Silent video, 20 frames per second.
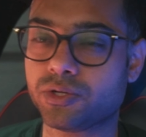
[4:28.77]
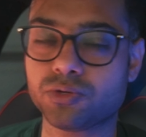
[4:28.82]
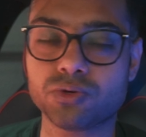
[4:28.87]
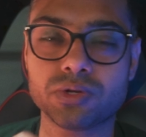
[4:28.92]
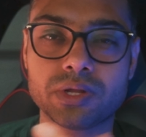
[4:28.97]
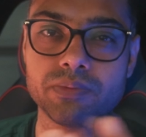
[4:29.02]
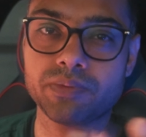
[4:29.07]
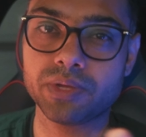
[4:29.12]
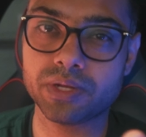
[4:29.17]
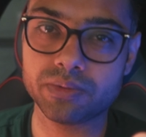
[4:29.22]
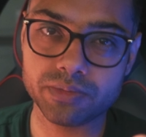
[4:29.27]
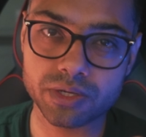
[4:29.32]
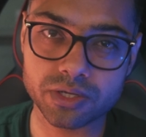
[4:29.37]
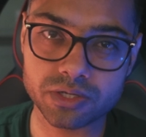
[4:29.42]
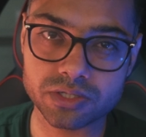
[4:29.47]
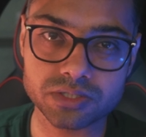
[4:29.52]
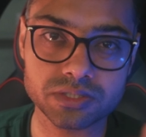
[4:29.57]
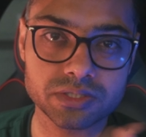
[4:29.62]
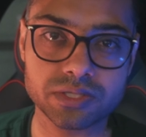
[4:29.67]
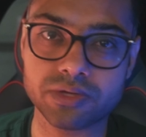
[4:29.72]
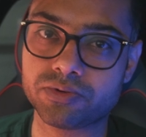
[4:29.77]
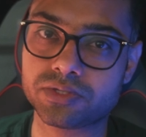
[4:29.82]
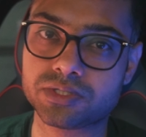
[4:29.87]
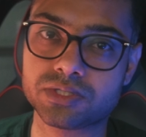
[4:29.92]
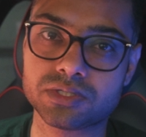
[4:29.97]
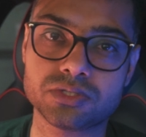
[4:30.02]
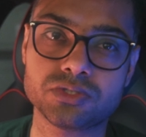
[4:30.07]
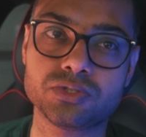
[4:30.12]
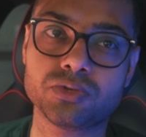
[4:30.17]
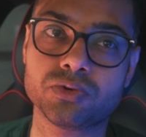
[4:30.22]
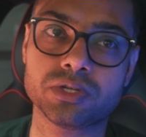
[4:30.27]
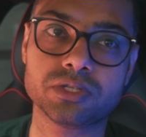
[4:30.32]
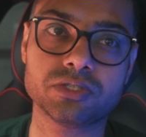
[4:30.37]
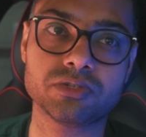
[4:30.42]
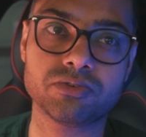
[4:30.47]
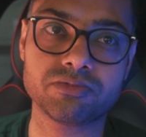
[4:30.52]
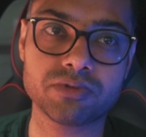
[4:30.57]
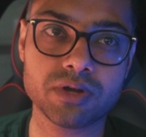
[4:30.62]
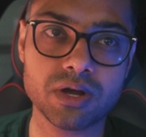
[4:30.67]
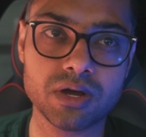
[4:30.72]
It could have been because there was shortage
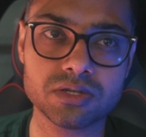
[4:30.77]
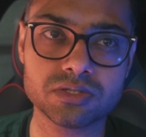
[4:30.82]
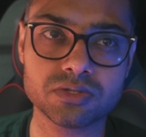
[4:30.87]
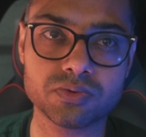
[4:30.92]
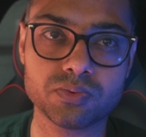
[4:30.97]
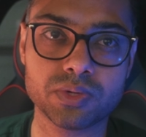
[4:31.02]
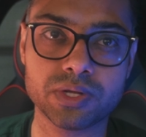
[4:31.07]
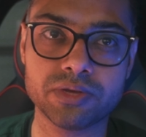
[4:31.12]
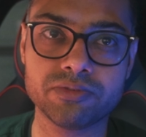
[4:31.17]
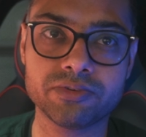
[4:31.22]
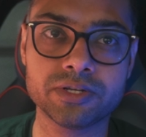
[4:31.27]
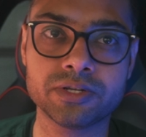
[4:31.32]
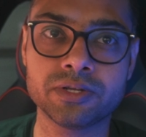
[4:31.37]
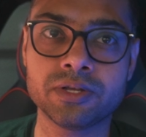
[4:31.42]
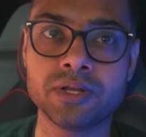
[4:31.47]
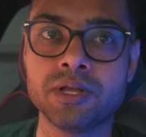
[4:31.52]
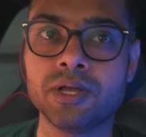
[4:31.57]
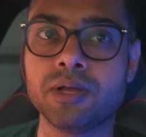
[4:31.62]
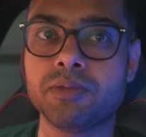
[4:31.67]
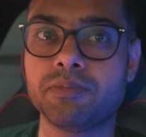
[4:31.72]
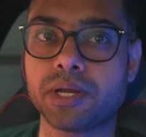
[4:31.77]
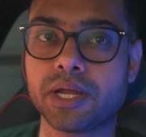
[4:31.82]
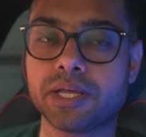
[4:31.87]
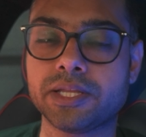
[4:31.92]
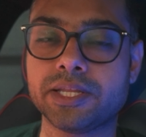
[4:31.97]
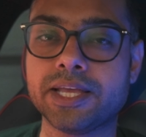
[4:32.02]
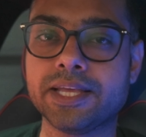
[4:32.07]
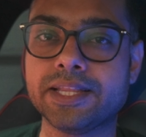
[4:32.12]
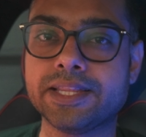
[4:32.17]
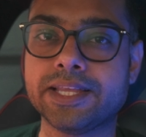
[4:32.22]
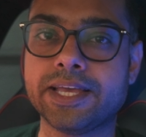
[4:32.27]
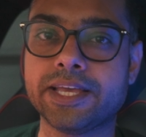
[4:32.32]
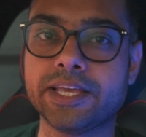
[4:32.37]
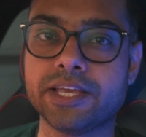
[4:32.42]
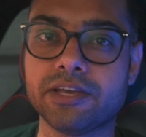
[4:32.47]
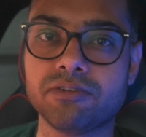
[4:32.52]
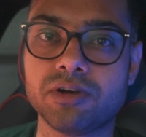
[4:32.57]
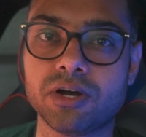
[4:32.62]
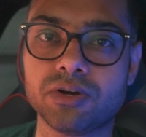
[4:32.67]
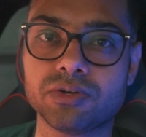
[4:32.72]
of cars or whatever, but I think they
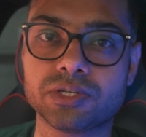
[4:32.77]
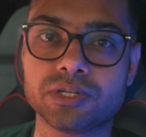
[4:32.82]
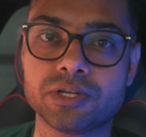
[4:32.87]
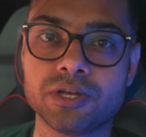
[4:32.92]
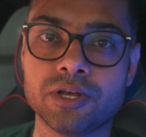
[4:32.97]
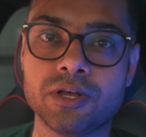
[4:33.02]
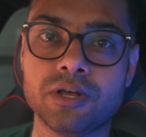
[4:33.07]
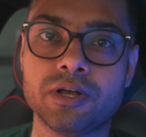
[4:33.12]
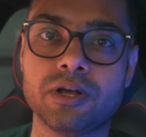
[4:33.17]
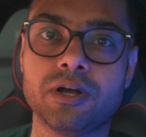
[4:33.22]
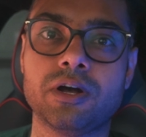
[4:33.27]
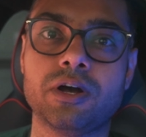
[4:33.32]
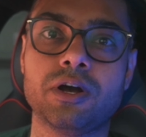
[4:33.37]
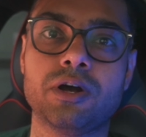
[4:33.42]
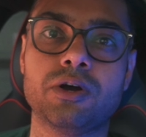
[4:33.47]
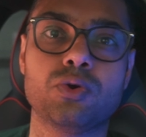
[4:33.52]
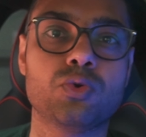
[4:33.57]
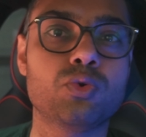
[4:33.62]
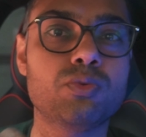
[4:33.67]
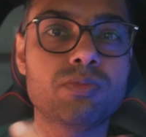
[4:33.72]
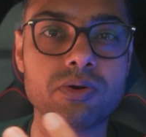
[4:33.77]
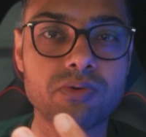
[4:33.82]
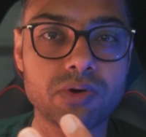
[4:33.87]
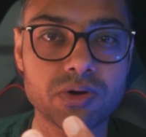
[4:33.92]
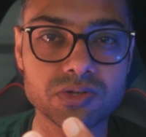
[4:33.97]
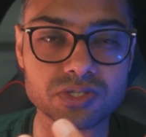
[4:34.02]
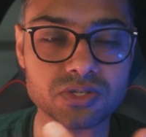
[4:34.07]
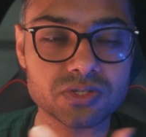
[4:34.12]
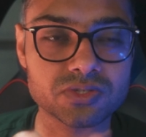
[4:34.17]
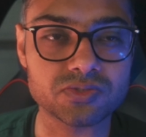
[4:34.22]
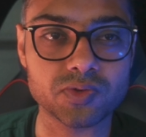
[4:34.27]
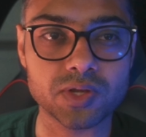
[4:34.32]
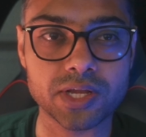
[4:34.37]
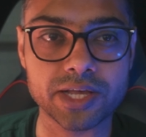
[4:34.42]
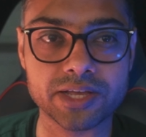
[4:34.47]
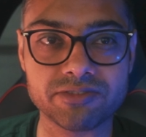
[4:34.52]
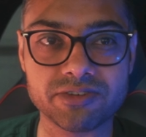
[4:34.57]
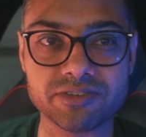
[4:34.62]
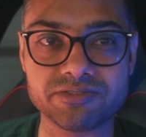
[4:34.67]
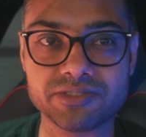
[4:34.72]
gave out uh, Uber vouchers for
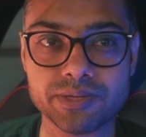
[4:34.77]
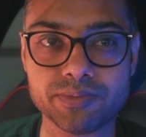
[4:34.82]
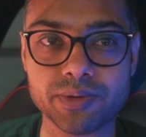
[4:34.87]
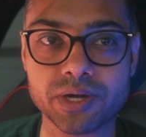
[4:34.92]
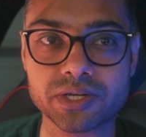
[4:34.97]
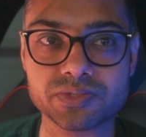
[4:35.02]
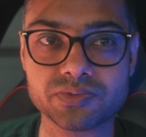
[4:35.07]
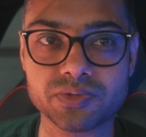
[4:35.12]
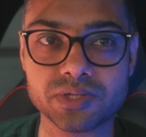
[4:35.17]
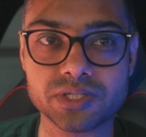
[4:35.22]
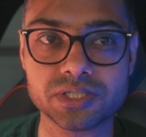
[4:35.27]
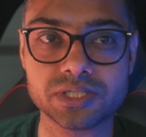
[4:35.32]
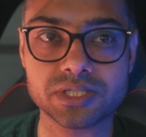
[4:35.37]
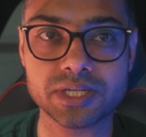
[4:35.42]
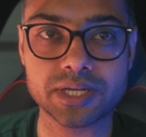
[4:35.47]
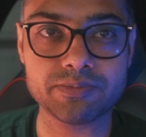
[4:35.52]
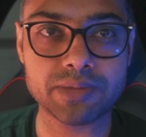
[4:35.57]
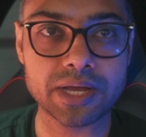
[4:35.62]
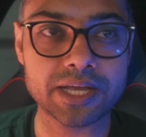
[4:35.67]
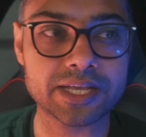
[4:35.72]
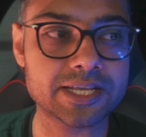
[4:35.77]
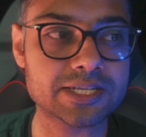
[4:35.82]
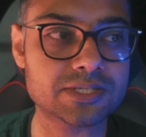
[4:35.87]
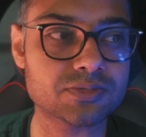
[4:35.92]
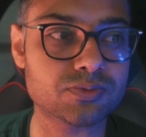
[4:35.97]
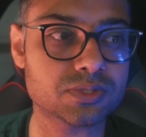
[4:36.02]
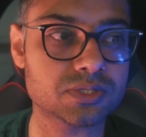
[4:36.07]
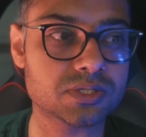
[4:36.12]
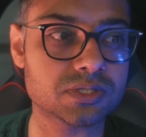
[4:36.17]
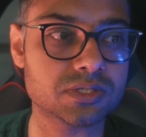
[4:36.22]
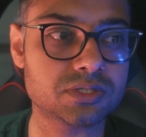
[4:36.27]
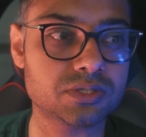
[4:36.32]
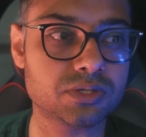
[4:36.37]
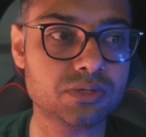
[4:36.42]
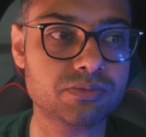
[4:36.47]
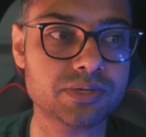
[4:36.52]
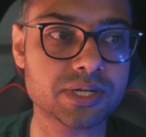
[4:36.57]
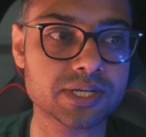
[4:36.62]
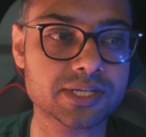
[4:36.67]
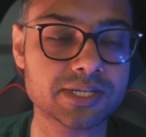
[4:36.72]
like 50 bucks which in my case wasn't
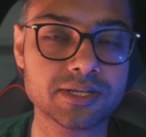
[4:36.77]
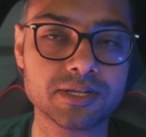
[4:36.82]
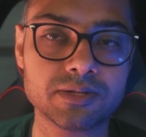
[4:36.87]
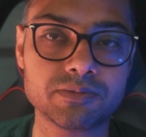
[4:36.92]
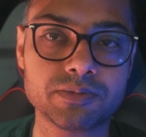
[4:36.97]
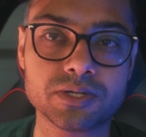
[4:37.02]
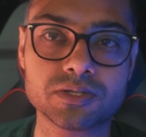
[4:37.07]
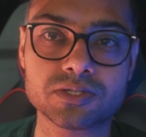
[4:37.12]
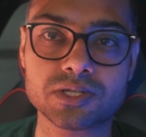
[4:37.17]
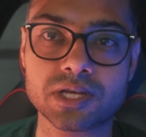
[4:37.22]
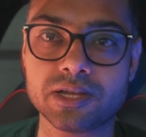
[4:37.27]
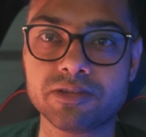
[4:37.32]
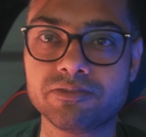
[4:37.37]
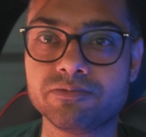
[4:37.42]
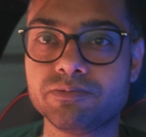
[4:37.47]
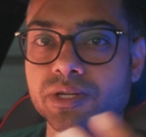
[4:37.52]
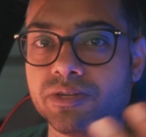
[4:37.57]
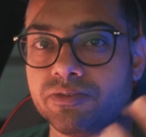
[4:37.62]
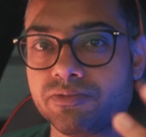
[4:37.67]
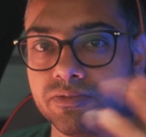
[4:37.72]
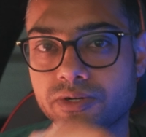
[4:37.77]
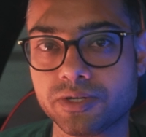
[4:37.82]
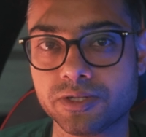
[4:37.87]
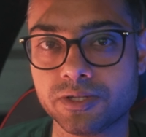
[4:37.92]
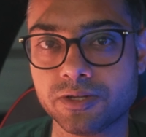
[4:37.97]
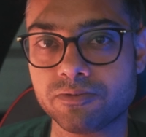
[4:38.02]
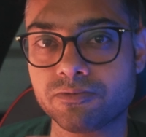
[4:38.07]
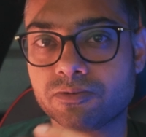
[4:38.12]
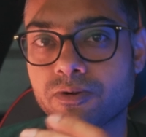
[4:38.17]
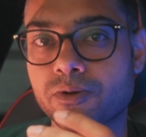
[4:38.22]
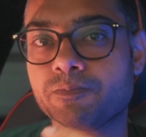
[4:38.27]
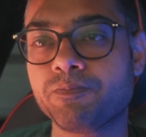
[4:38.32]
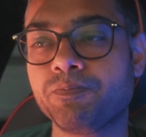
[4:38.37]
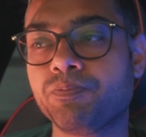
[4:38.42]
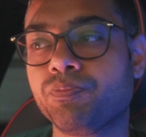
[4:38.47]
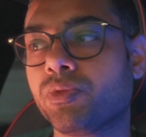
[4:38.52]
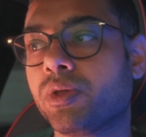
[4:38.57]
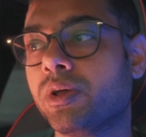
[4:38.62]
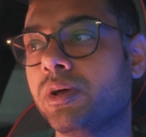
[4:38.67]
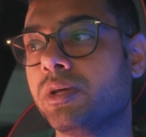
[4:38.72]
too practical because I live a bit further from
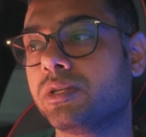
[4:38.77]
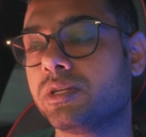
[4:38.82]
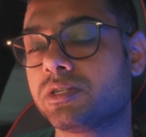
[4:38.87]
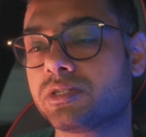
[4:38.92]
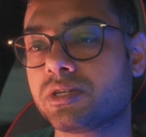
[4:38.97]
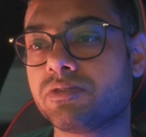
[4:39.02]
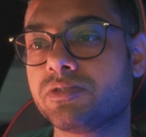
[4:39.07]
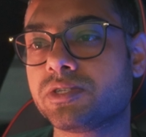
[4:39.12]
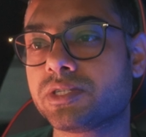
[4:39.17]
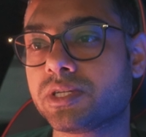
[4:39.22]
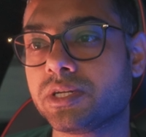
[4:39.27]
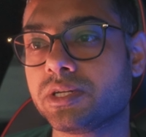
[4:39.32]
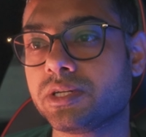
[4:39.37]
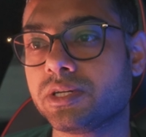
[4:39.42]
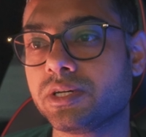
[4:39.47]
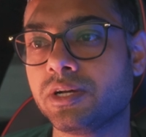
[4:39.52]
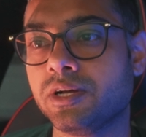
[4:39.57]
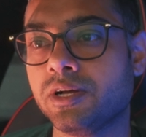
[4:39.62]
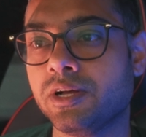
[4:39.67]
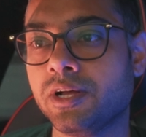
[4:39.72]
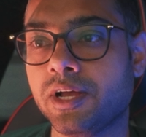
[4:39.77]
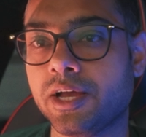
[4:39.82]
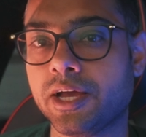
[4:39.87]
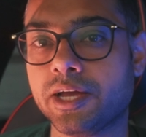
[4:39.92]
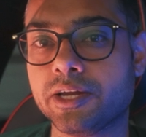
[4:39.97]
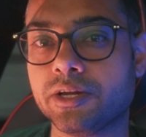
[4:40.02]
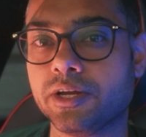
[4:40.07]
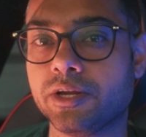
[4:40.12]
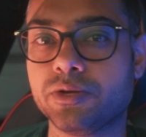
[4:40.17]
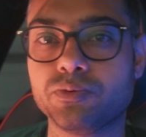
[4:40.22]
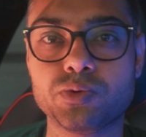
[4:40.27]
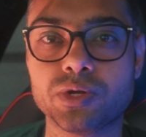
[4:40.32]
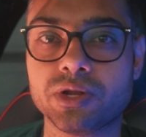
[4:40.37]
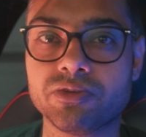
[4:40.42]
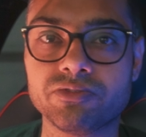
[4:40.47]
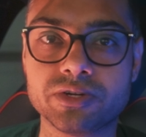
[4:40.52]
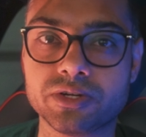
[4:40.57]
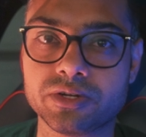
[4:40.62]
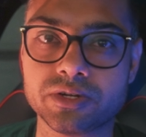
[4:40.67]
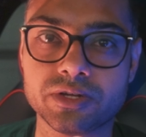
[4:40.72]
the service center and it
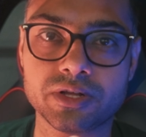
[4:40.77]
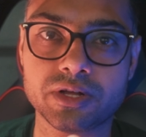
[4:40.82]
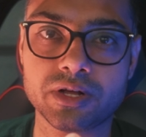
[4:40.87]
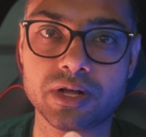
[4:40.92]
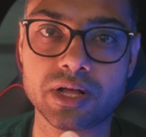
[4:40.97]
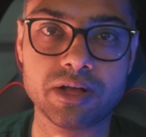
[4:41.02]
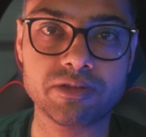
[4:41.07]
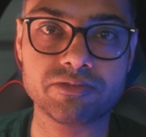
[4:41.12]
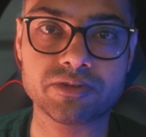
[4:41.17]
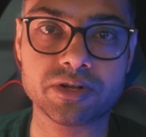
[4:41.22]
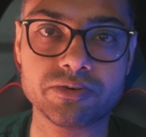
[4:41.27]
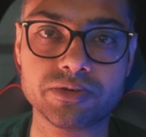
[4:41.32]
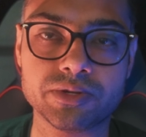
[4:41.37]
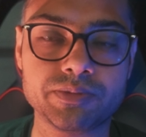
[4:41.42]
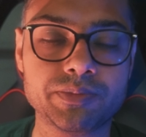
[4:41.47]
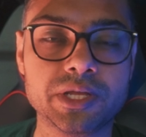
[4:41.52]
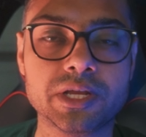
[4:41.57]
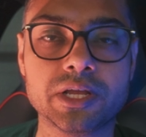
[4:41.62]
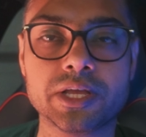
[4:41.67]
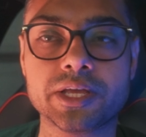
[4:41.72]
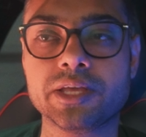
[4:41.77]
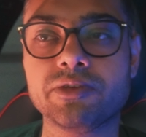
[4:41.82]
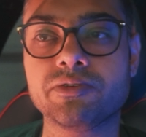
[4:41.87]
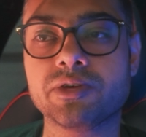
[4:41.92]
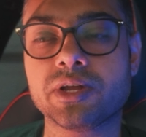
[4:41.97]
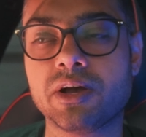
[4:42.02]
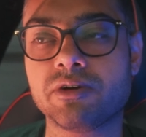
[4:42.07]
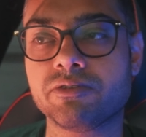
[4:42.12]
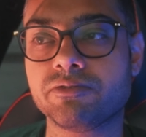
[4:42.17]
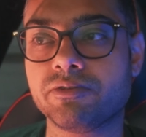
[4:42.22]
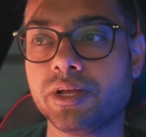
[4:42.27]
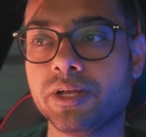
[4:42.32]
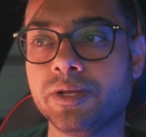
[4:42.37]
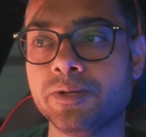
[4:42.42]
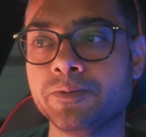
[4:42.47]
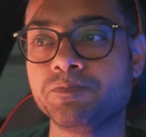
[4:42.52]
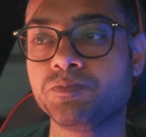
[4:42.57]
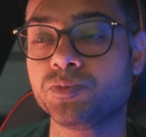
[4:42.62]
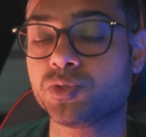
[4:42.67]
wouldn't uh, have covered me like even halfway.